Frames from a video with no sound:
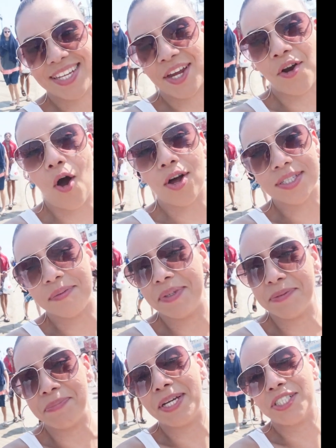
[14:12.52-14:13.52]
He calls them
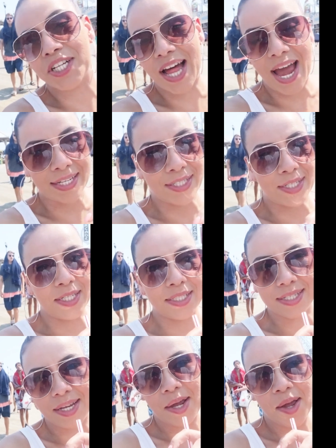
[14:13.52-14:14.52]
his beach glasses,
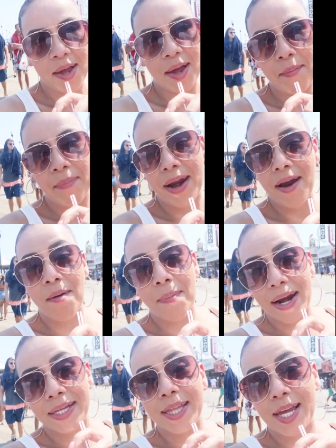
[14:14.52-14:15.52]
but
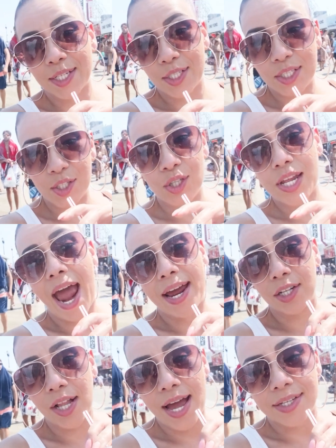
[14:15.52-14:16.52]
everybody thinks it's
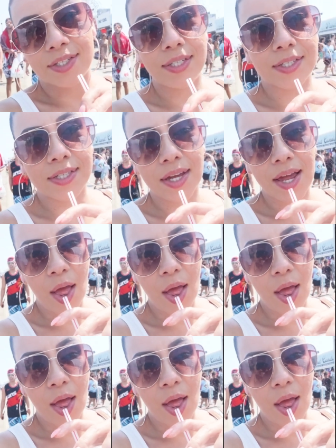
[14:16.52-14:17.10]
dad glasses.